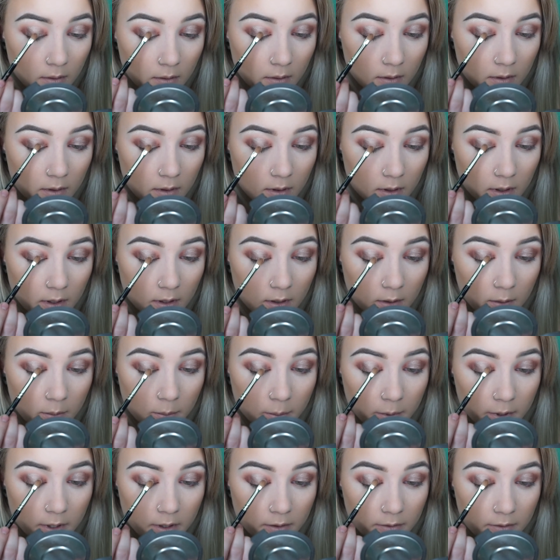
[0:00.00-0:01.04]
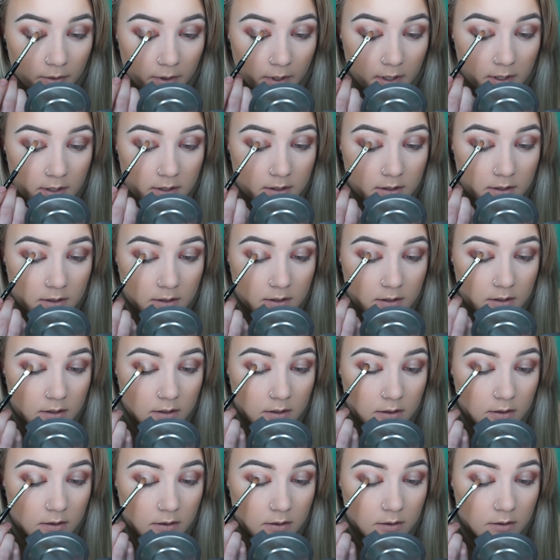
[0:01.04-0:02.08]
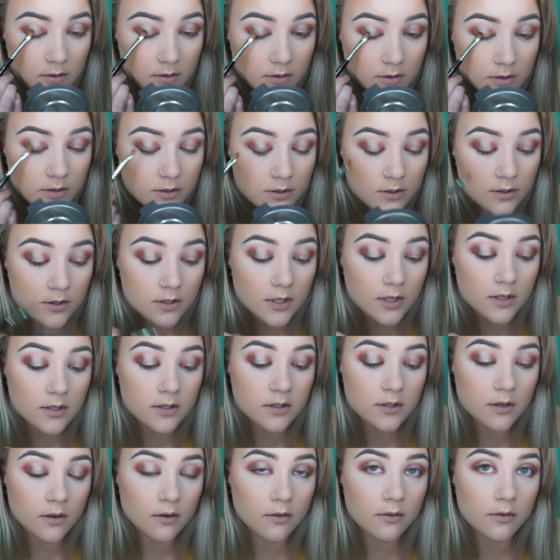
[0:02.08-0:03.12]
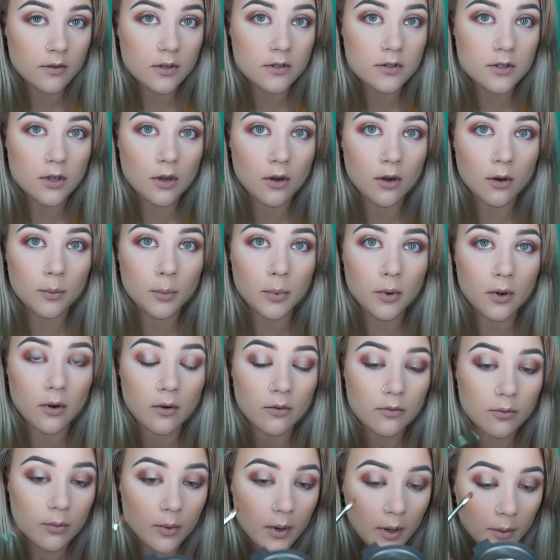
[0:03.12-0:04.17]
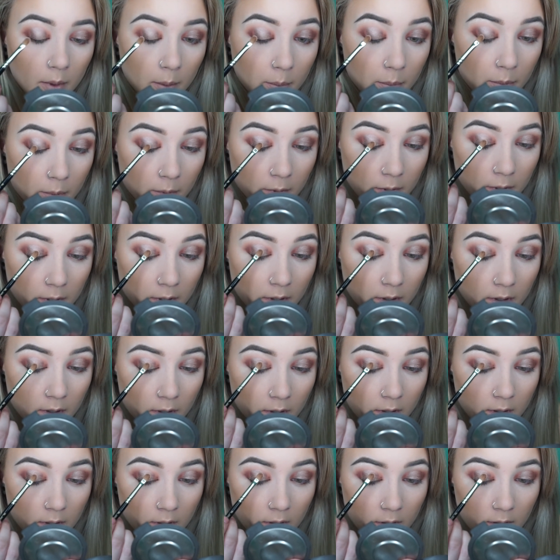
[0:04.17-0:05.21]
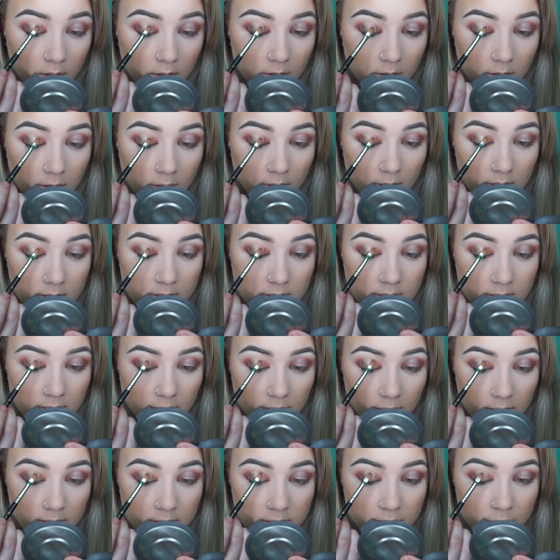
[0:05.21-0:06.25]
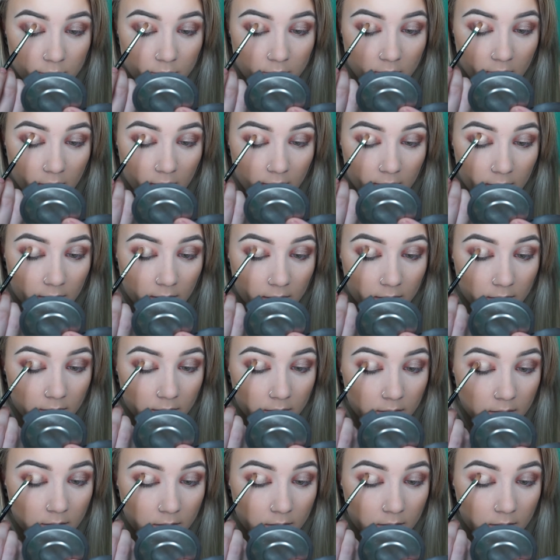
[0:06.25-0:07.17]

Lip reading: A little bit of this just over the top of where we put that celestial color.